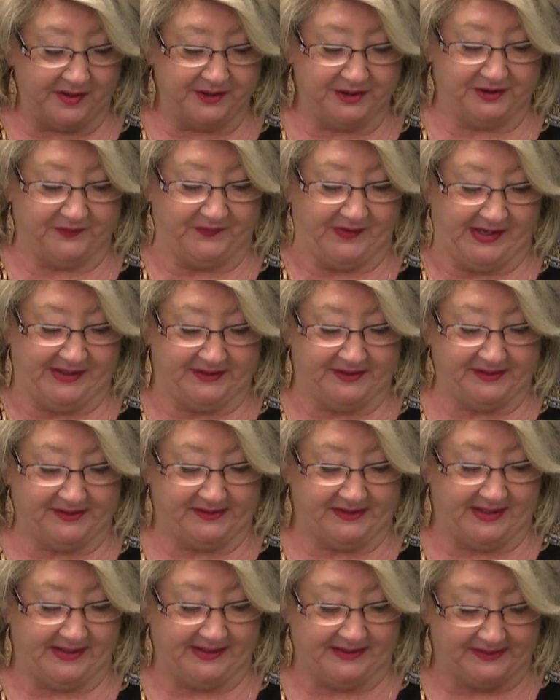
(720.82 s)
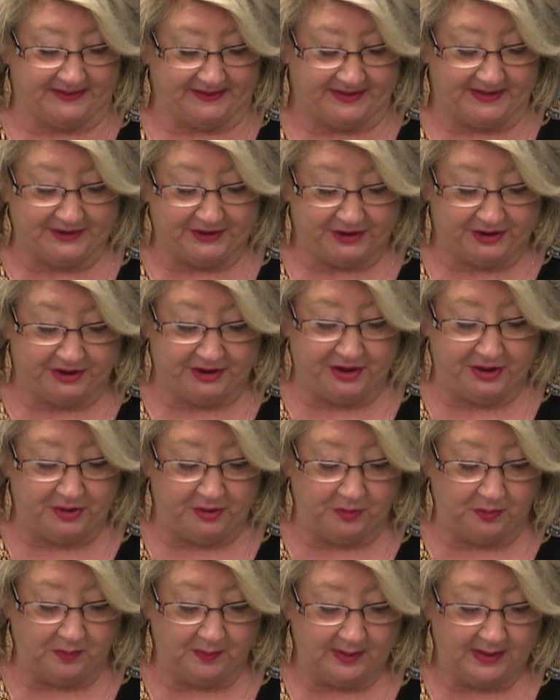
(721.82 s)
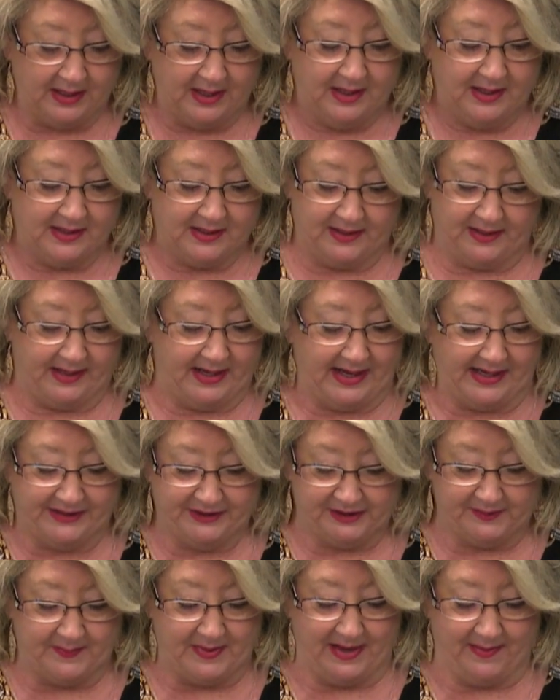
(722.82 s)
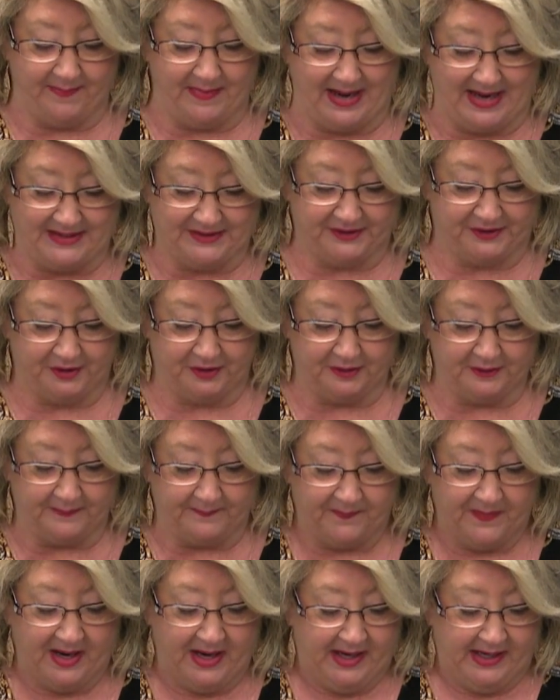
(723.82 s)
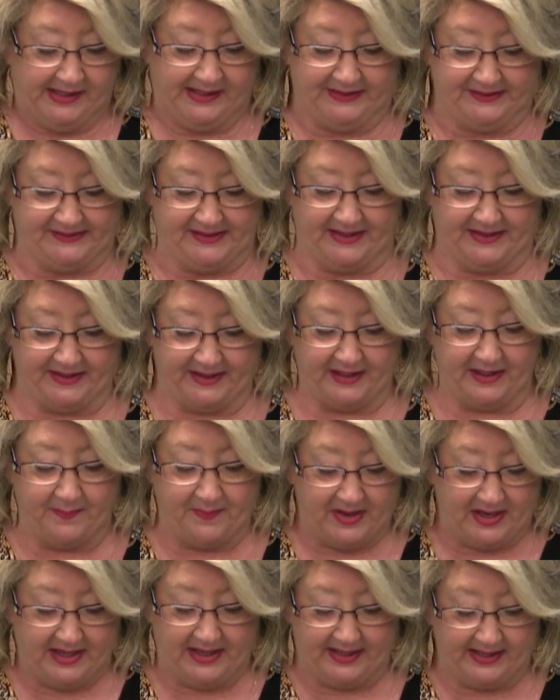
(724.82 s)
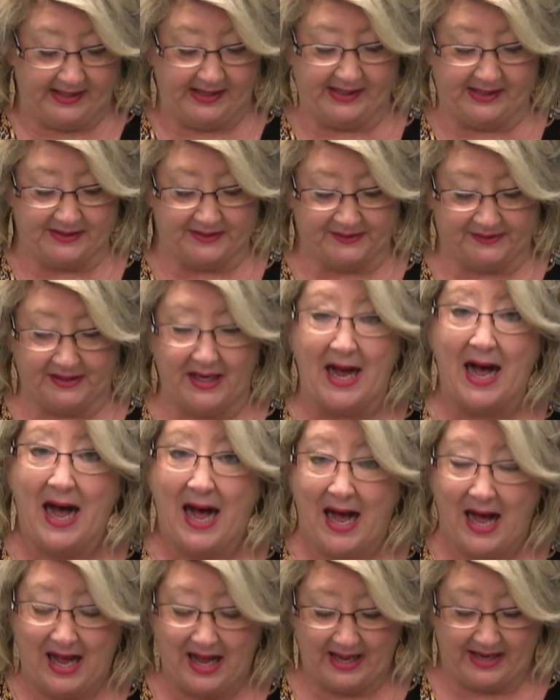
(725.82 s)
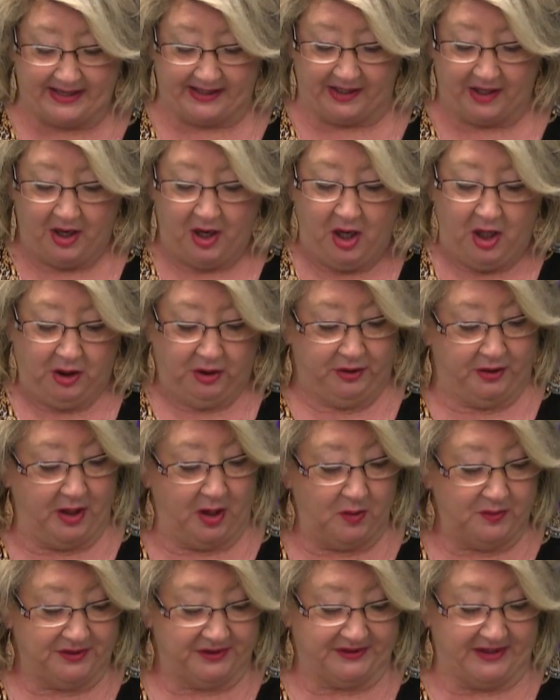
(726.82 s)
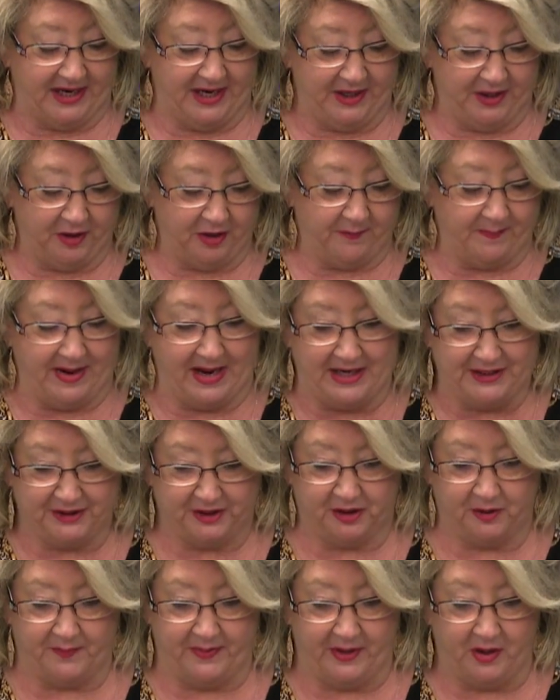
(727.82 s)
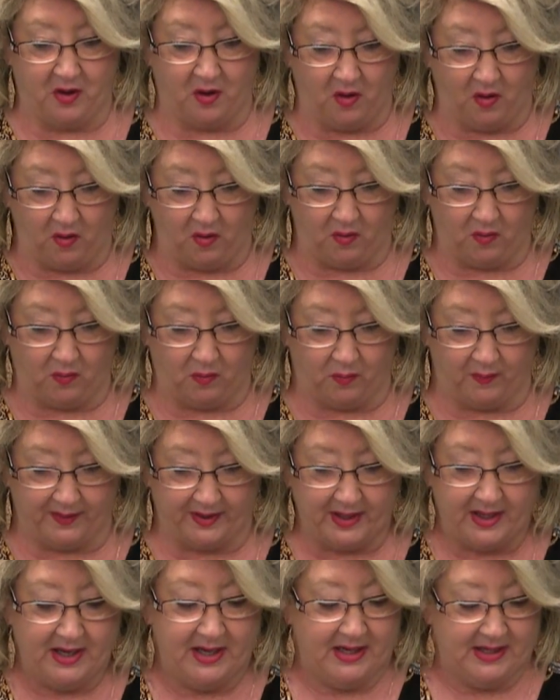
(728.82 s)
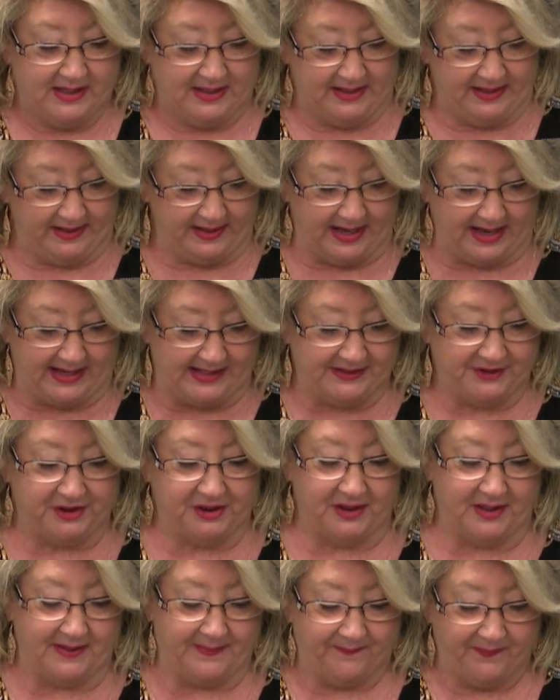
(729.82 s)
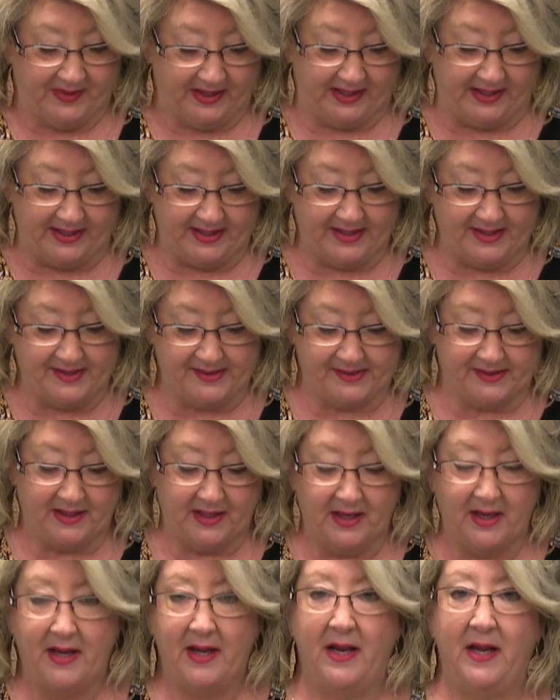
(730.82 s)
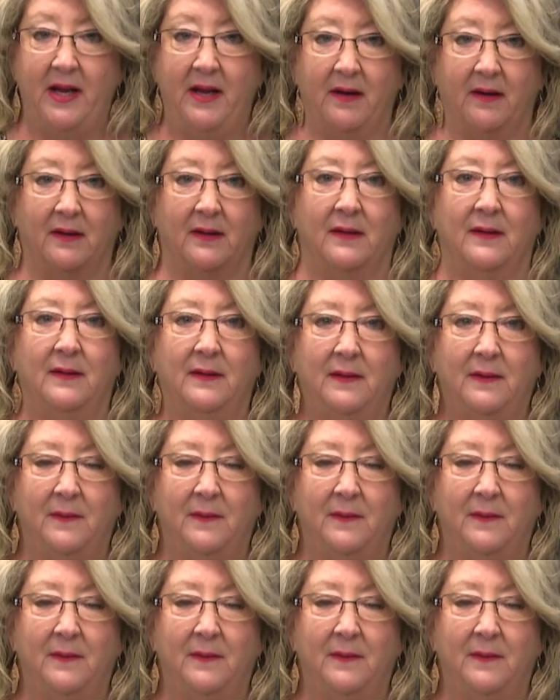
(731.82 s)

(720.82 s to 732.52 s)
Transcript: on his face and said, Is this you, Elijah, my master? He said to him, It is I. Go say to your master, Behold, Elijah is here.